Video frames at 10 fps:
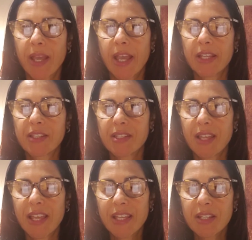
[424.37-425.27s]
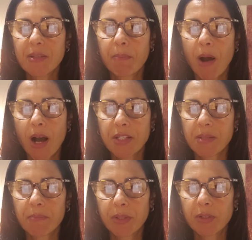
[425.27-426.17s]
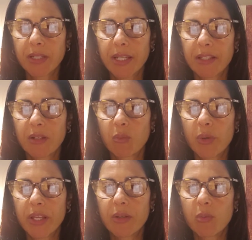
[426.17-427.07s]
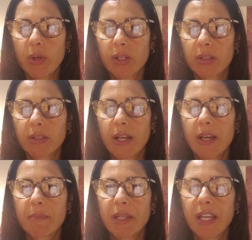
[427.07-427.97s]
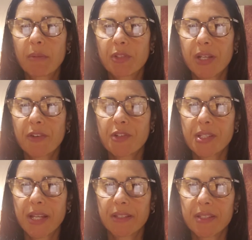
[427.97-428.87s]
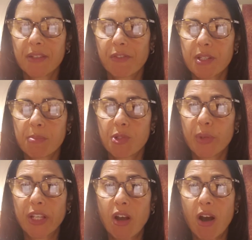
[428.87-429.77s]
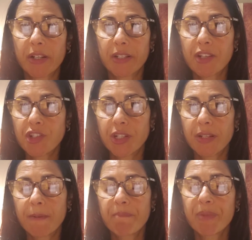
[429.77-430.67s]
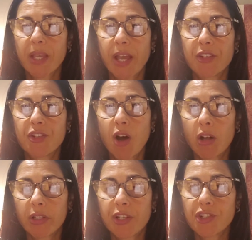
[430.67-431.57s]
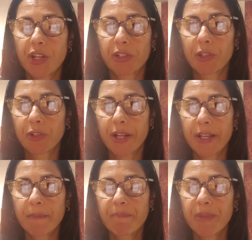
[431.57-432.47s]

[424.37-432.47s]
It is a possibility that we will be able to understand the difference between cognition and knowledge and learning,